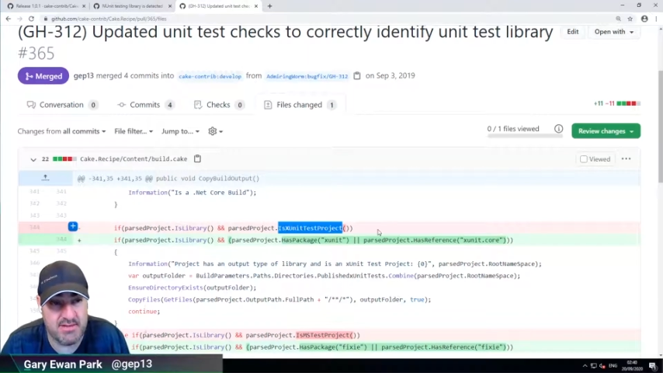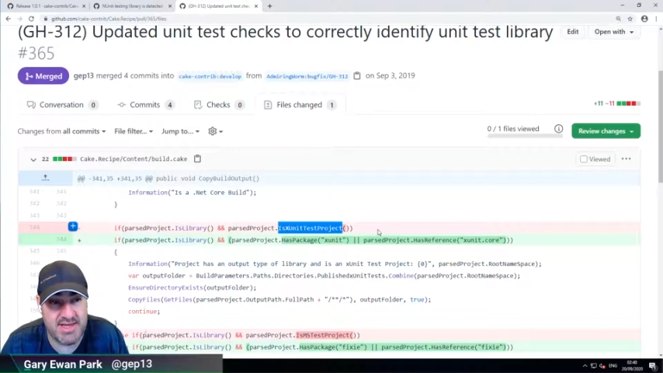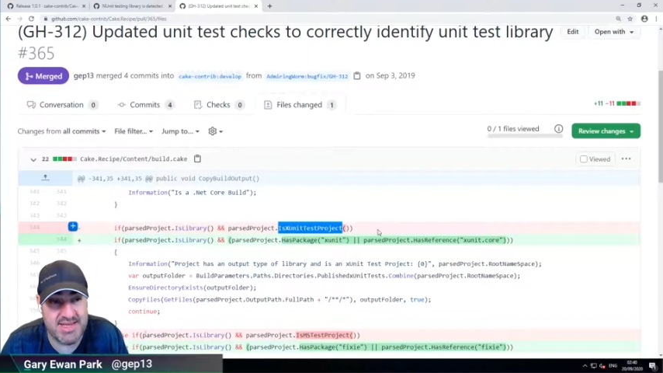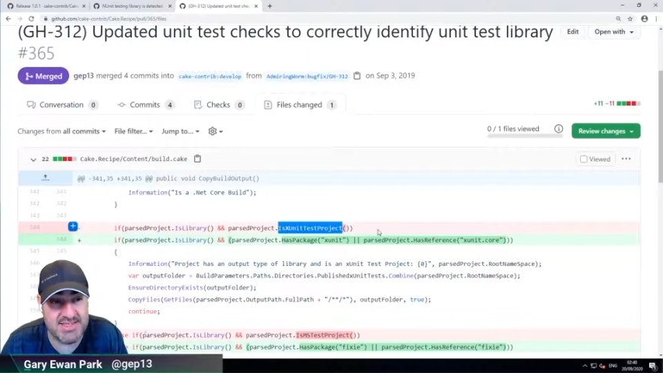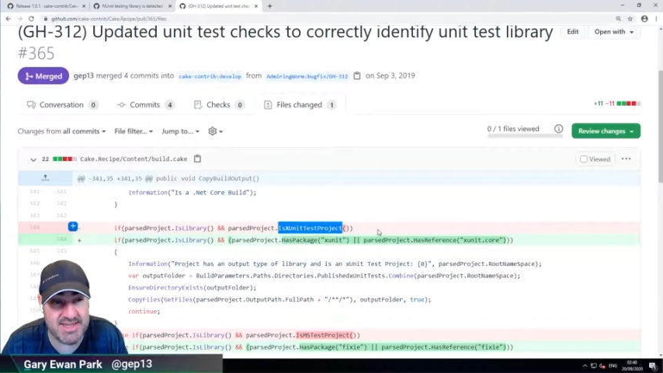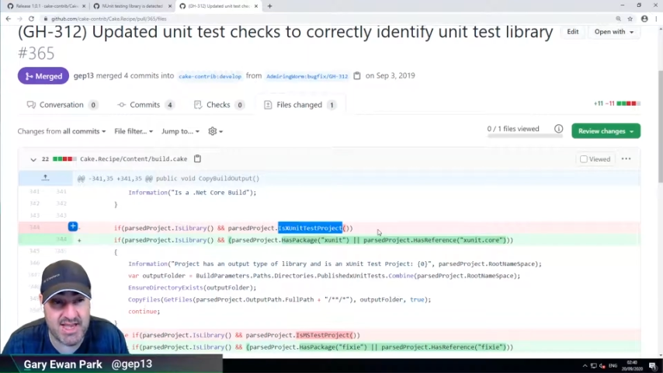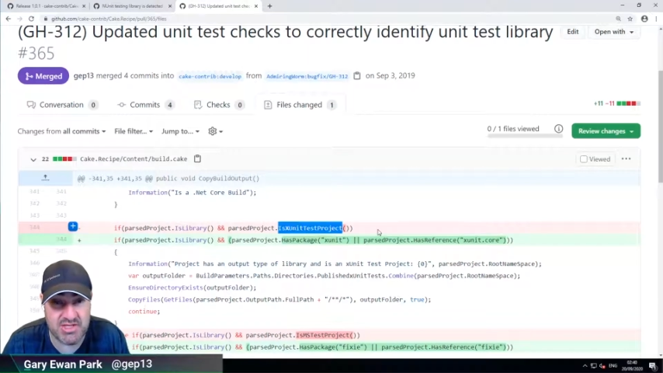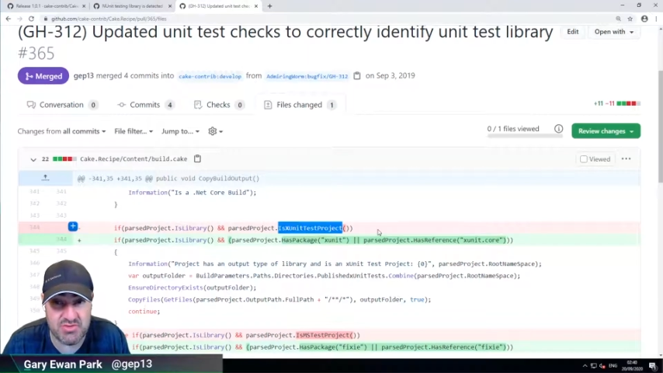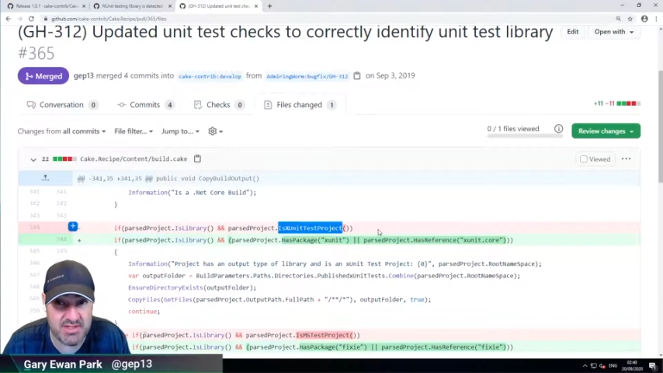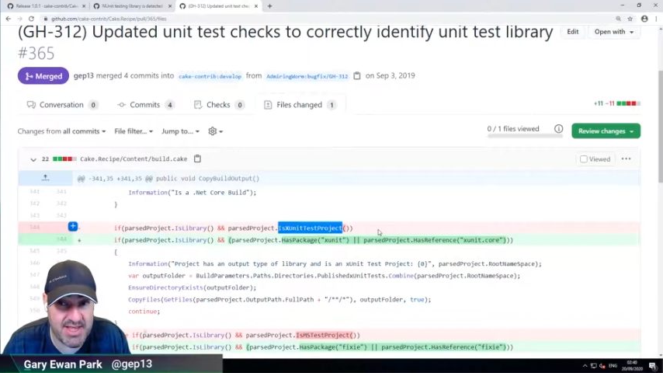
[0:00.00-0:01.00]
is
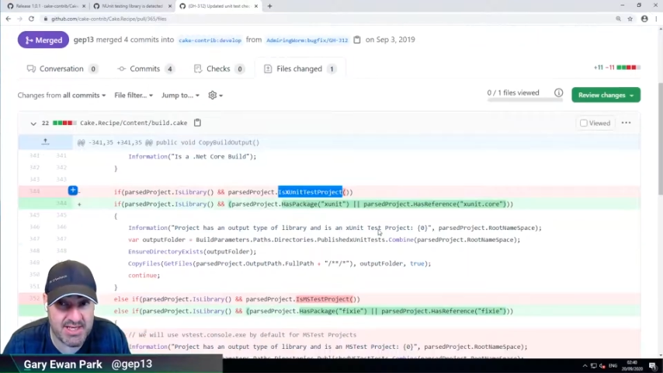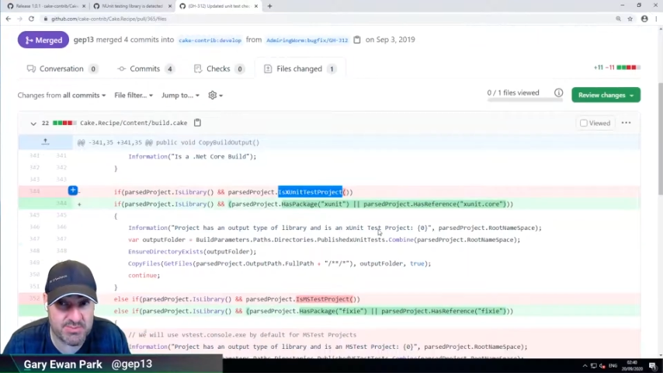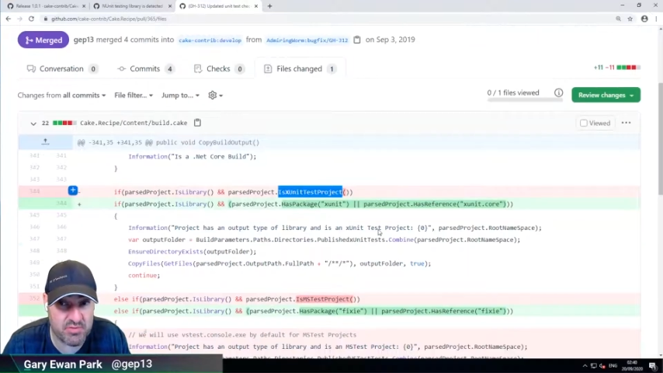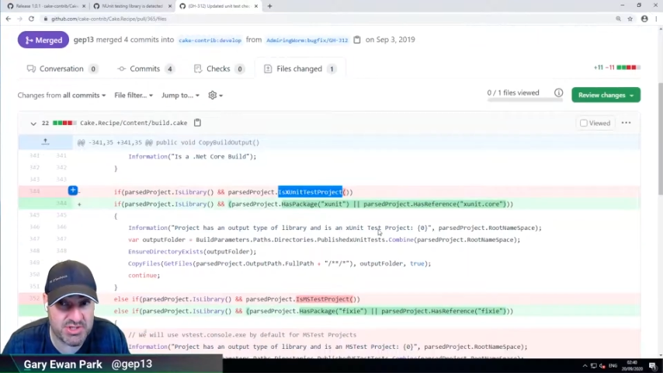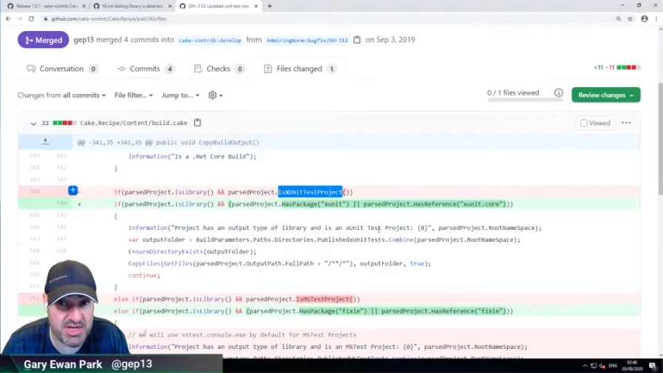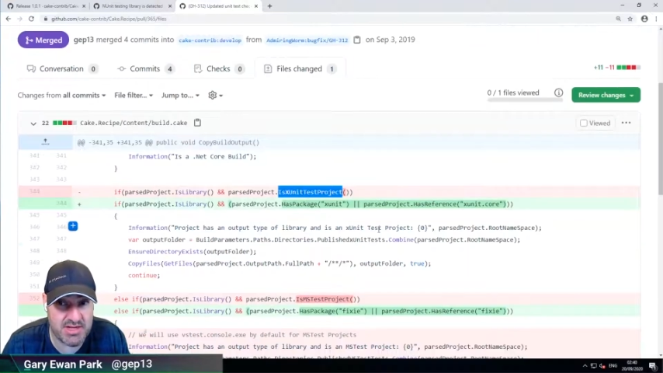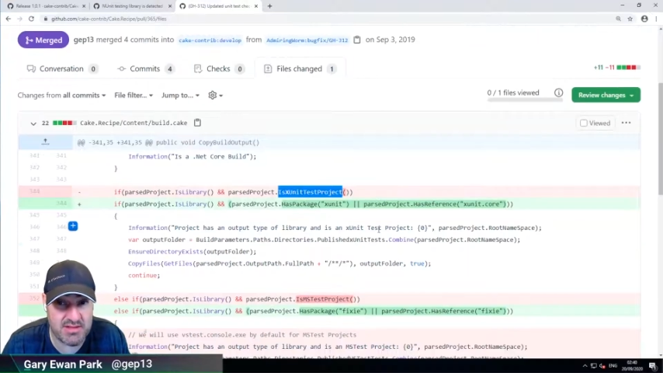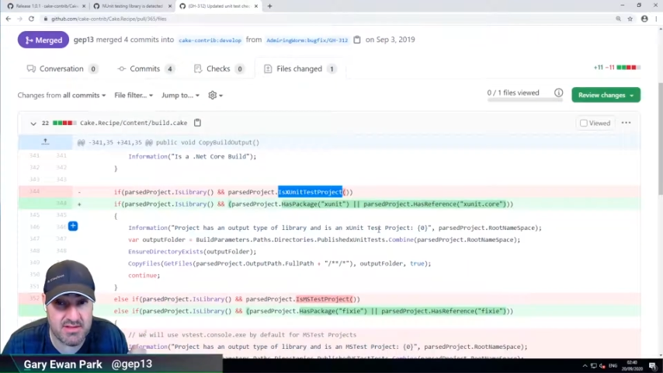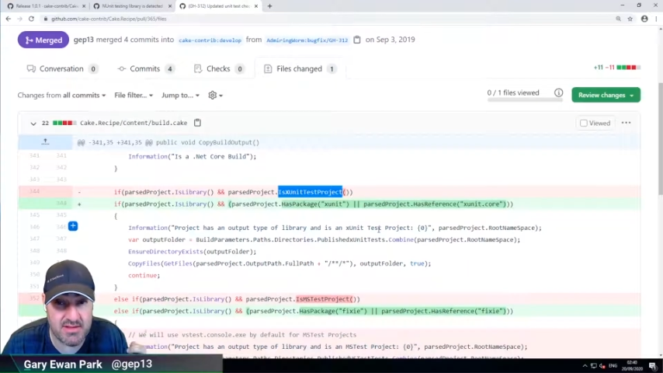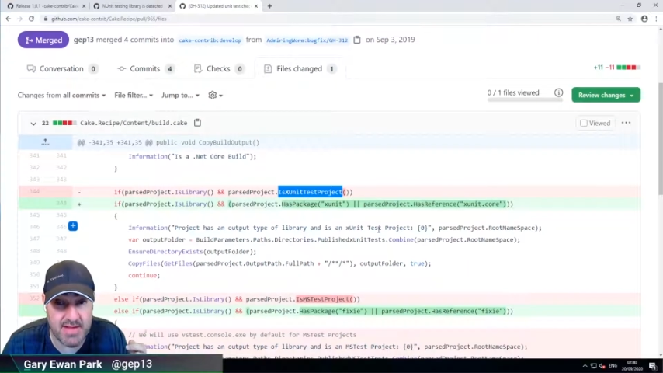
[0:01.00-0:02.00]
XUnit test project